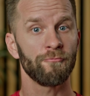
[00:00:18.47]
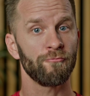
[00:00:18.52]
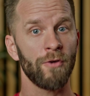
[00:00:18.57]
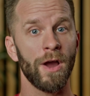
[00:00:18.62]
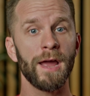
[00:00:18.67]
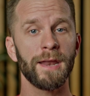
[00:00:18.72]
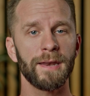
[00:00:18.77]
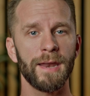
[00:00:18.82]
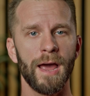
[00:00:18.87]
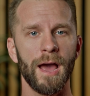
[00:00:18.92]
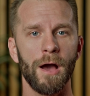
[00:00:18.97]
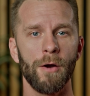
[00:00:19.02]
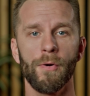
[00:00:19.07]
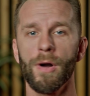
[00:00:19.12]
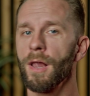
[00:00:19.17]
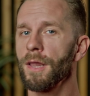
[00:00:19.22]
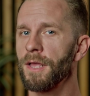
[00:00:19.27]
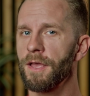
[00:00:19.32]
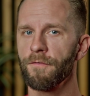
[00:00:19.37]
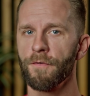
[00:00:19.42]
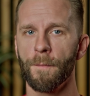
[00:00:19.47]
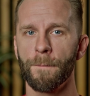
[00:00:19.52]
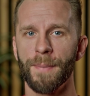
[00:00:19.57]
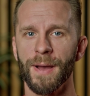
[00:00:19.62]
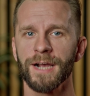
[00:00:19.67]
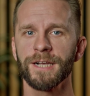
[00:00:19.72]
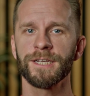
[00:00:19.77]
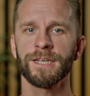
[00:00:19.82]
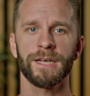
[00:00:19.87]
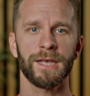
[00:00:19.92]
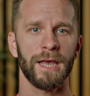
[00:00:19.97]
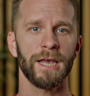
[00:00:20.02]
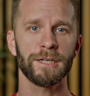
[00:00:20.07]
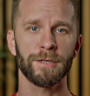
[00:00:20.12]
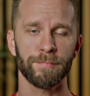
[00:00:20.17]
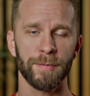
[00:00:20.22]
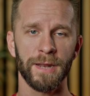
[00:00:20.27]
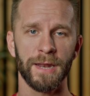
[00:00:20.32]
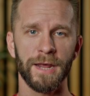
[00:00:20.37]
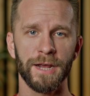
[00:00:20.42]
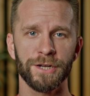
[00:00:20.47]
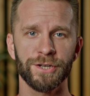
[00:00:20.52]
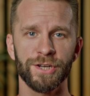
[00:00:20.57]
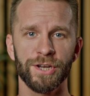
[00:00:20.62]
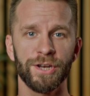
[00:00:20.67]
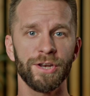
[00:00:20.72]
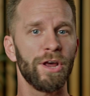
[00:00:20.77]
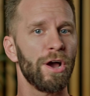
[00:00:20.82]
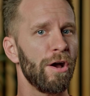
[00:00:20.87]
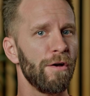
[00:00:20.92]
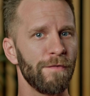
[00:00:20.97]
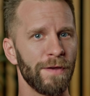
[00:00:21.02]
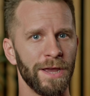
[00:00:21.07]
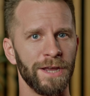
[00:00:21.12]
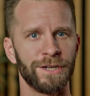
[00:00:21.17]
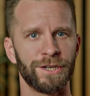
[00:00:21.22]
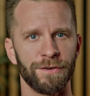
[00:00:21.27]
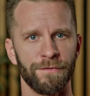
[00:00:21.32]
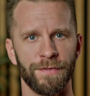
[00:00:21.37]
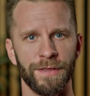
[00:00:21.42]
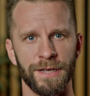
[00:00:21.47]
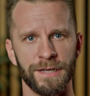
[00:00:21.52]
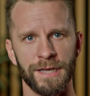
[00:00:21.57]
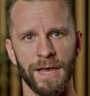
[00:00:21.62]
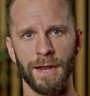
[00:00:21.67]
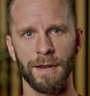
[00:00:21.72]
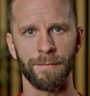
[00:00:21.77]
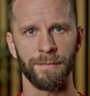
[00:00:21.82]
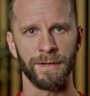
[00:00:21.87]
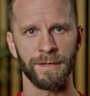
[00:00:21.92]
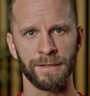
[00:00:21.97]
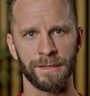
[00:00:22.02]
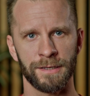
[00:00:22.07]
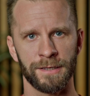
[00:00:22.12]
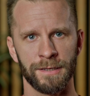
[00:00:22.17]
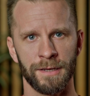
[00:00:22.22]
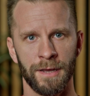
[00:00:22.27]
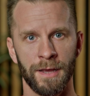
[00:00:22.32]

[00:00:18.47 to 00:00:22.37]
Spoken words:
Right now I'll give a basic explanation of each of these elements.